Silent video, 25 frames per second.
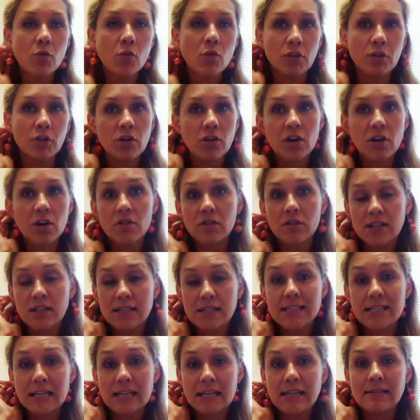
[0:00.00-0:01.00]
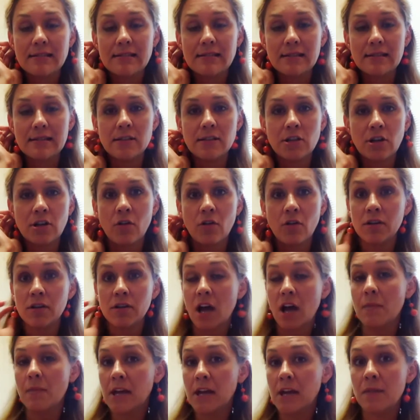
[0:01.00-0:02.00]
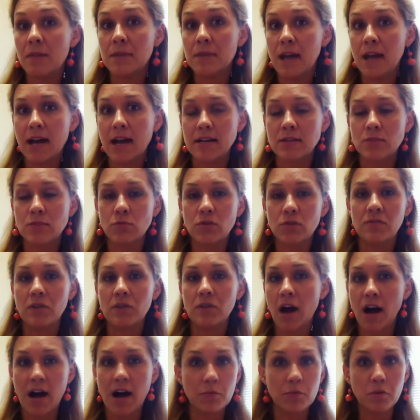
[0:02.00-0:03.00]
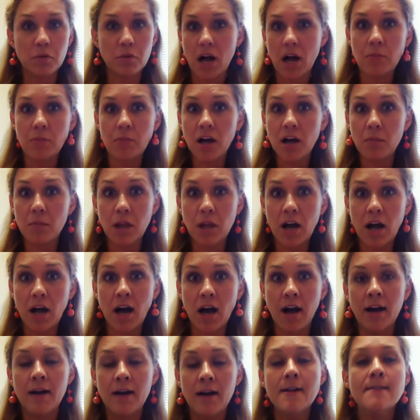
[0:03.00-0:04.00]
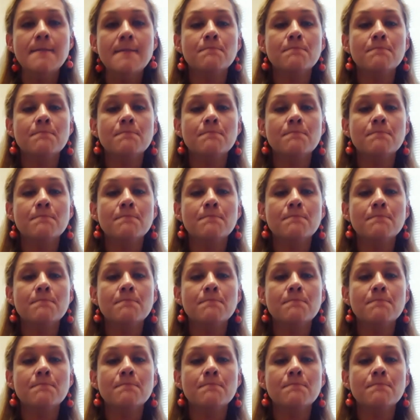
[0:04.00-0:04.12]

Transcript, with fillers: when you hear these teases you know and coming up next we've got blah blah blah